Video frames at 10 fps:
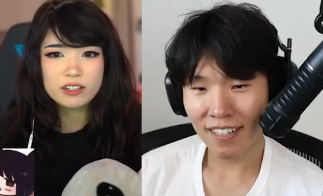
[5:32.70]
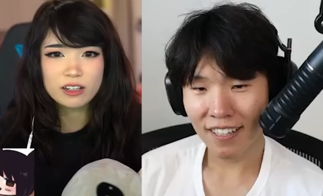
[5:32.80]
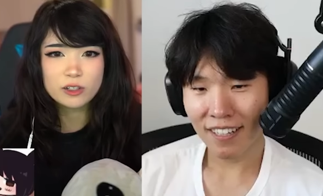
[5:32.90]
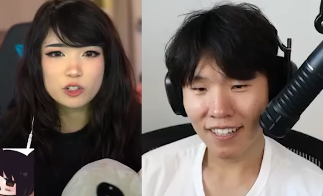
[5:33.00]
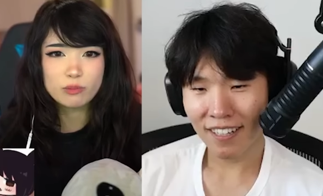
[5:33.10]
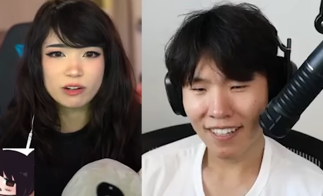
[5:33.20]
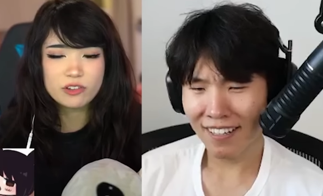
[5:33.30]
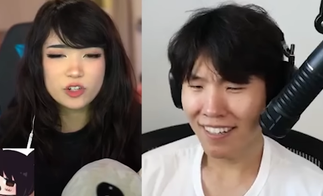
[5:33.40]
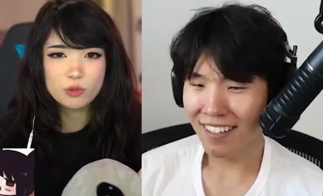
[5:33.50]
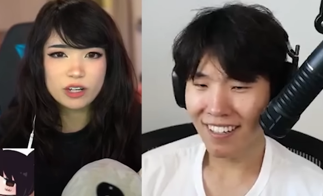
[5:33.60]
Speaker 1: tell your
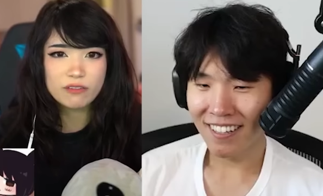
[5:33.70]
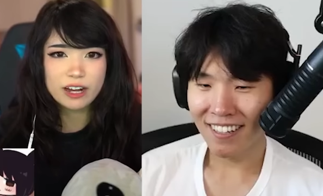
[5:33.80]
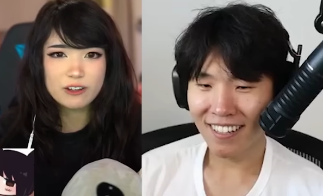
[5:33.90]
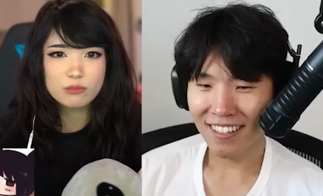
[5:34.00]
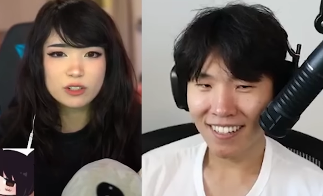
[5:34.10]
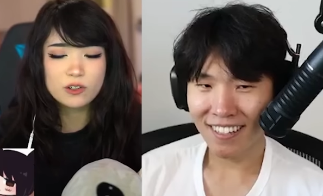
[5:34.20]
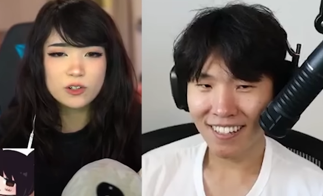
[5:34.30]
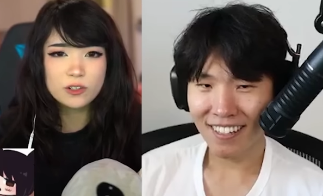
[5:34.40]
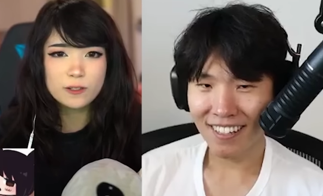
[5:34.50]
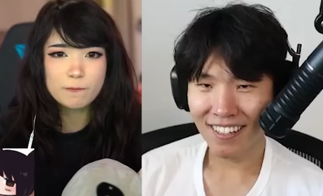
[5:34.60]
sponsors we have
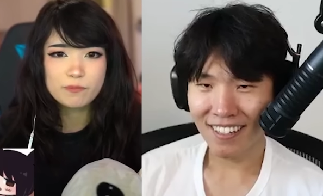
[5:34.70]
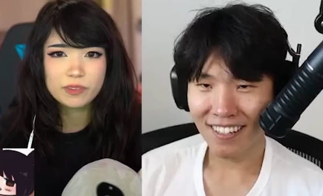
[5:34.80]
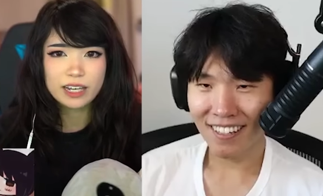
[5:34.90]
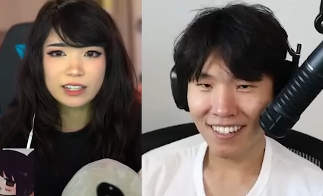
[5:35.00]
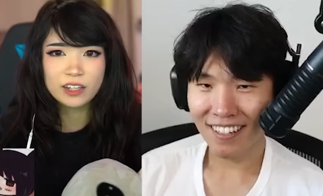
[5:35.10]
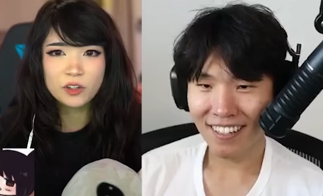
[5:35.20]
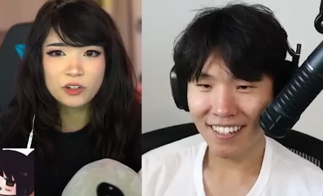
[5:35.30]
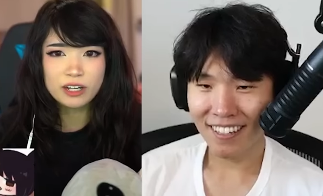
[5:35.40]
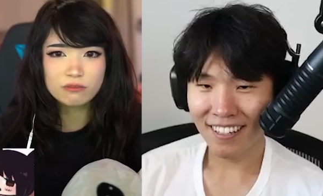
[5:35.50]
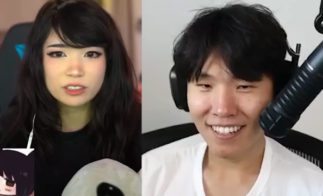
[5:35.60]
Asmongold, and then they'll
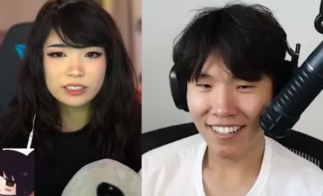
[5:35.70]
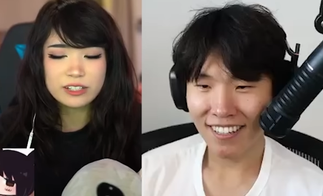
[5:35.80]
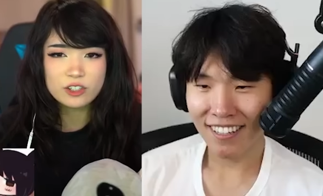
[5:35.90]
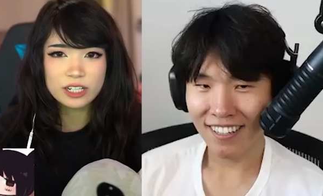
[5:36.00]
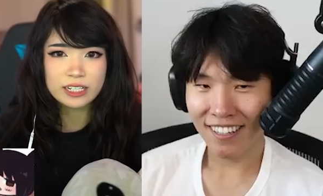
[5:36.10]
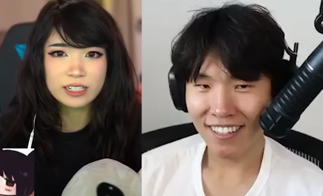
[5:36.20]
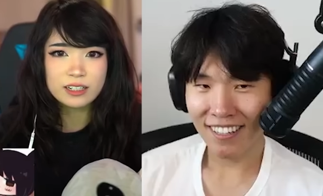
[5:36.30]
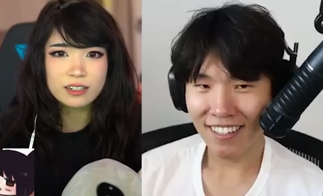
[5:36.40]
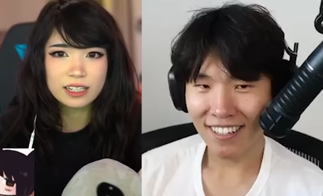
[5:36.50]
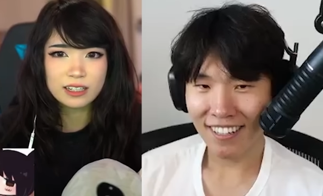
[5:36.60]
get really
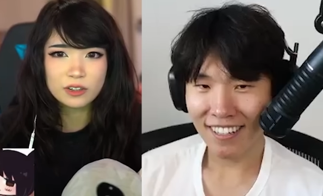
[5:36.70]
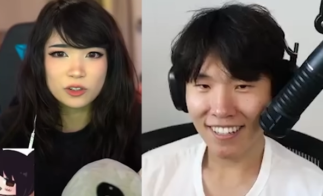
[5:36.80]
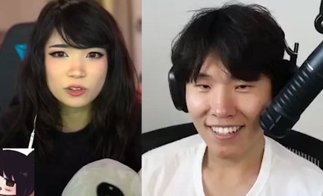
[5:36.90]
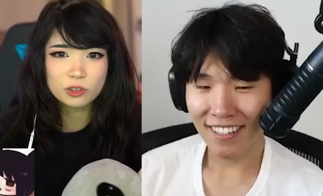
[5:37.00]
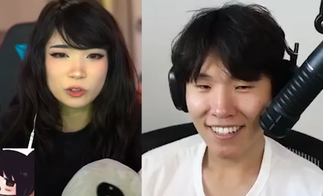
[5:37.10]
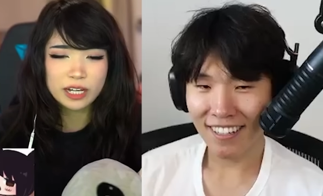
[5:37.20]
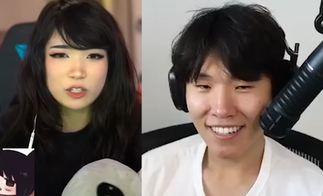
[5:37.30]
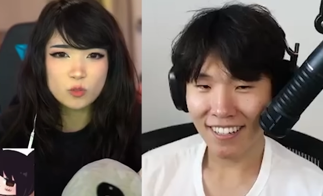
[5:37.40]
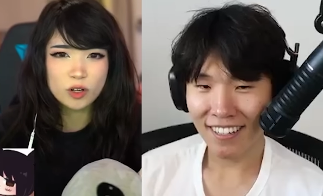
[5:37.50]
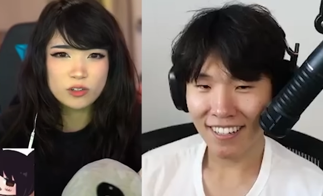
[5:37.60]
excited, and then they'll you'll get
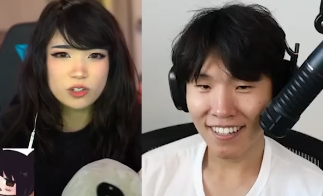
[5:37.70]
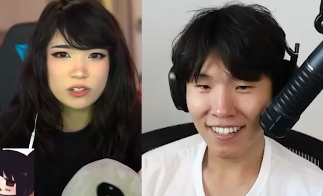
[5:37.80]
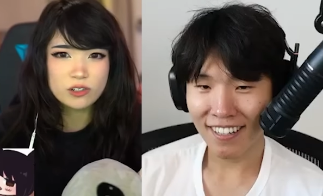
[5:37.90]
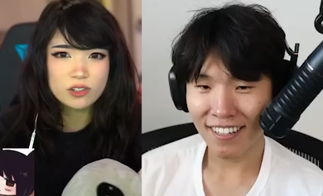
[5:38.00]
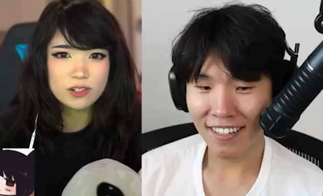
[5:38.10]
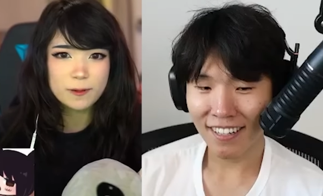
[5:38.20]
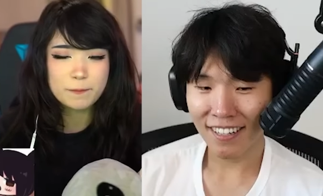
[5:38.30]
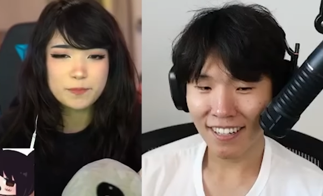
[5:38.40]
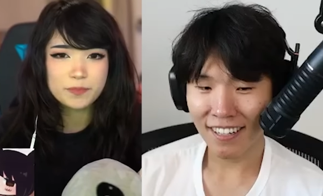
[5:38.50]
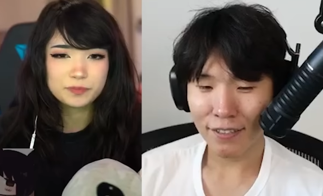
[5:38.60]
sponsors.
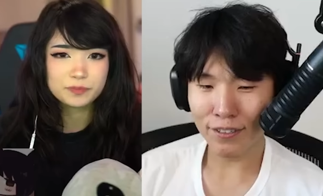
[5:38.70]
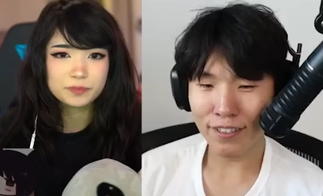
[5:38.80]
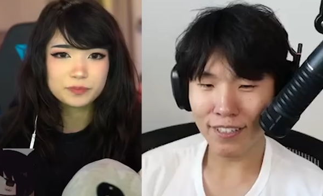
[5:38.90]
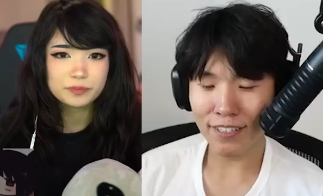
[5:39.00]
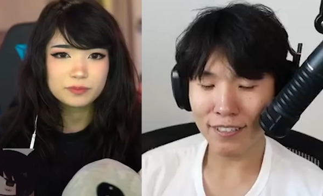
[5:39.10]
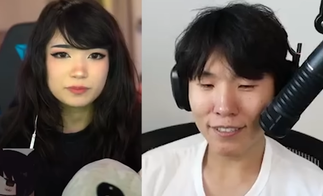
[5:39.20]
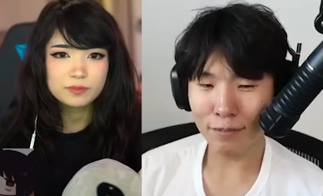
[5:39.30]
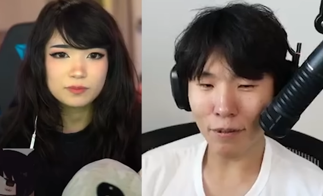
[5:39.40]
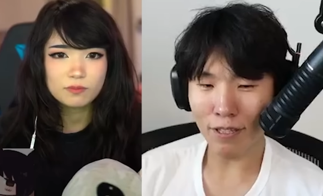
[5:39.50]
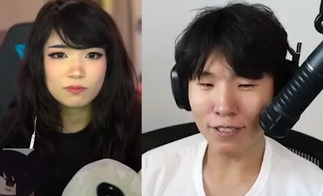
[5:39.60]
Speaker 2: Do you think
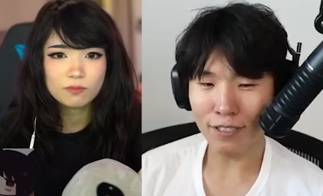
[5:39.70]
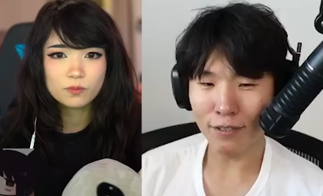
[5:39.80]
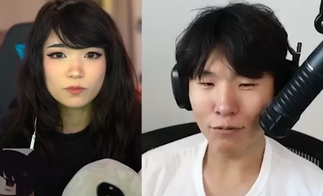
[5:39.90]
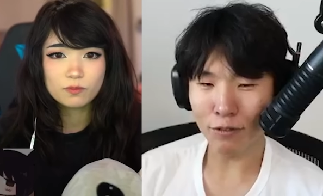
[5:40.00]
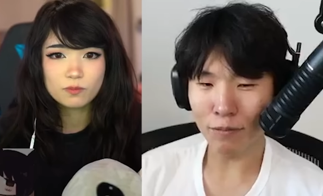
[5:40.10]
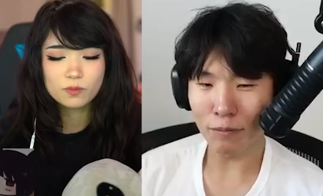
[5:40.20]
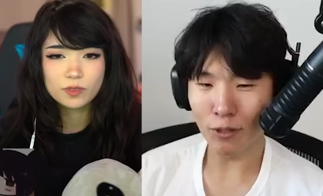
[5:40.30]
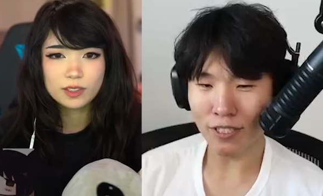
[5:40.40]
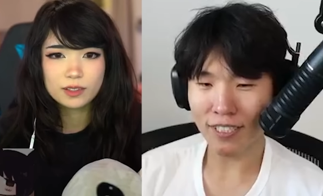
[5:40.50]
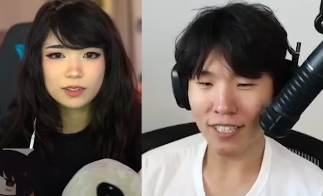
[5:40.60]
sponsors would be
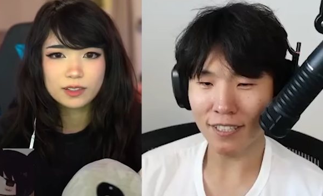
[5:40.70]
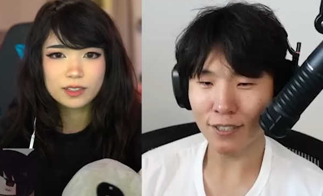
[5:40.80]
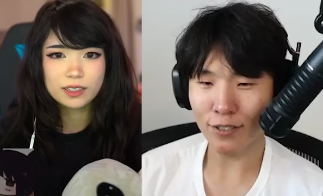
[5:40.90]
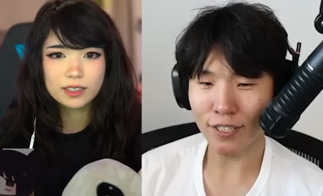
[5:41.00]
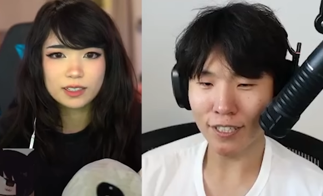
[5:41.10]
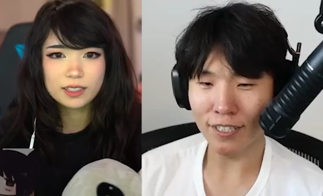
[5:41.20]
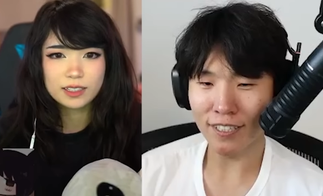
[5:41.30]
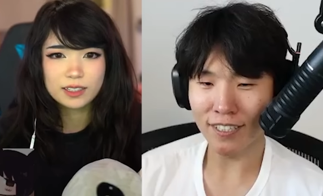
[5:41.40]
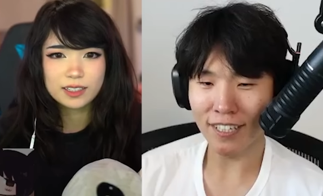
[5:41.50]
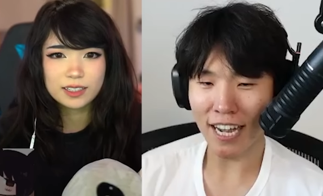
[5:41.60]
more excited to
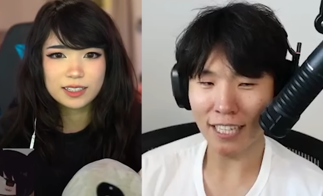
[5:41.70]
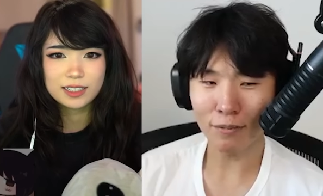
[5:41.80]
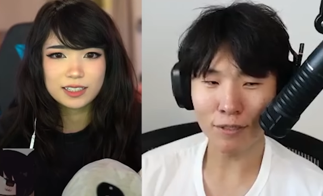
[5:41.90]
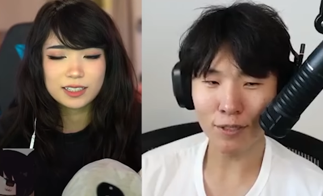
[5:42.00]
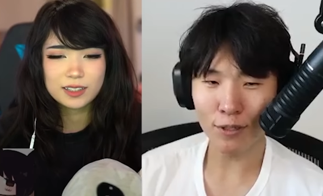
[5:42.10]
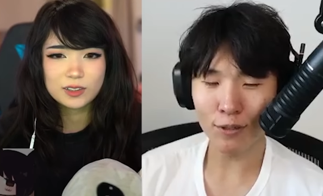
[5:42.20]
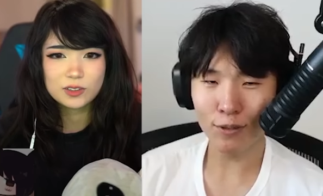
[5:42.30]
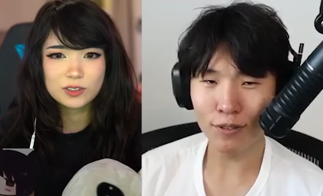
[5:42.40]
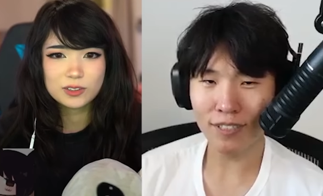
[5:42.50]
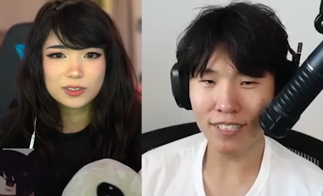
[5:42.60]
hear
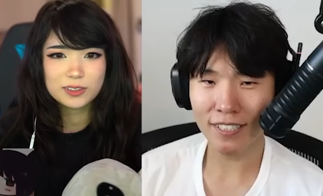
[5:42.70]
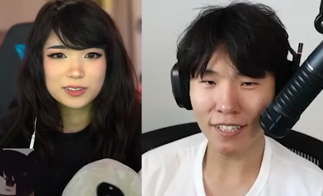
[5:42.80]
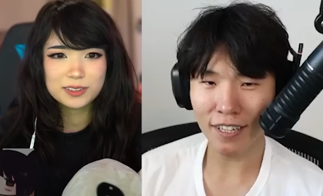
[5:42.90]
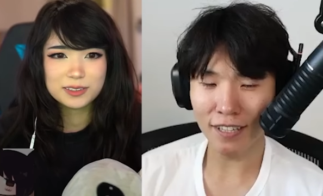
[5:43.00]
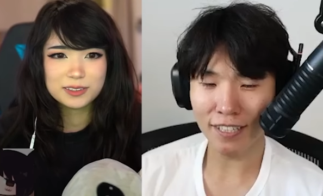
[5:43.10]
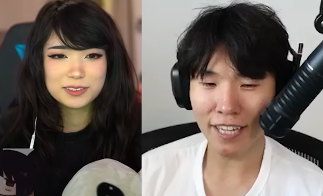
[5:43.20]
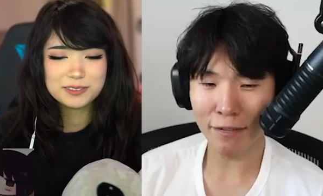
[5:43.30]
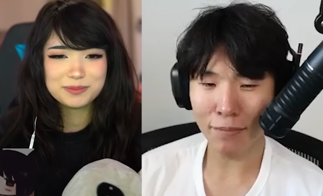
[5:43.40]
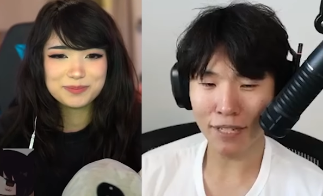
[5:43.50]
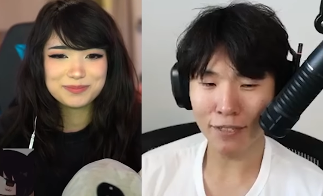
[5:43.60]
Asmongold is on a
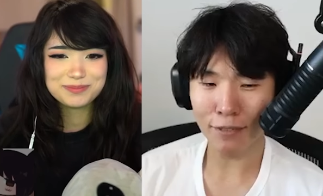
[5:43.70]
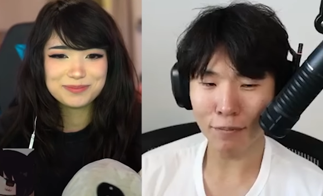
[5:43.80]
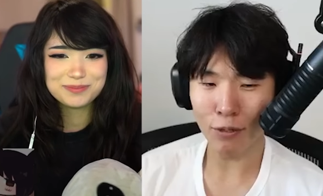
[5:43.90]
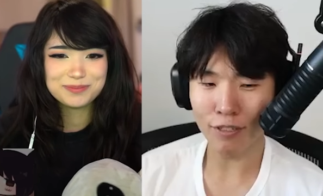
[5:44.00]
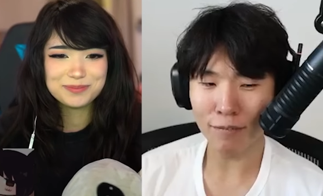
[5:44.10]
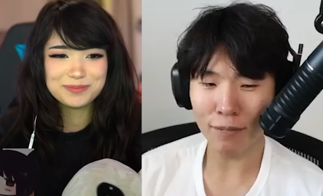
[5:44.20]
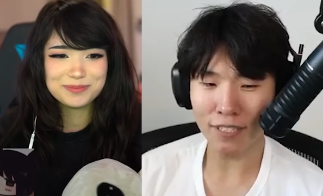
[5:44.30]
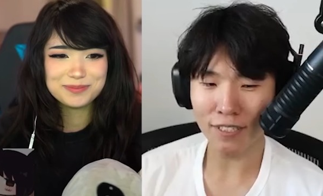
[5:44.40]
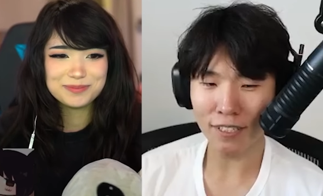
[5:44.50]
campaign or Pokimane's